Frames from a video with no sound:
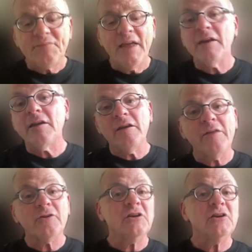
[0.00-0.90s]
And in
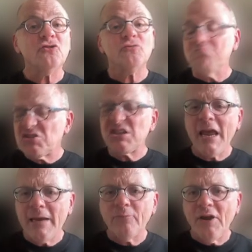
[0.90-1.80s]
another condition,
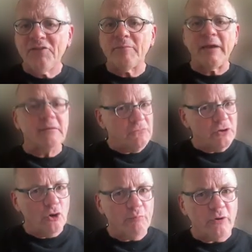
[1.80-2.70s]
same resume,
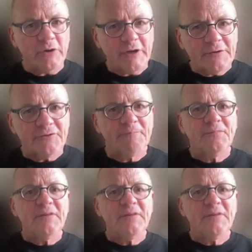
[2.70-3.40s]
no pronouns.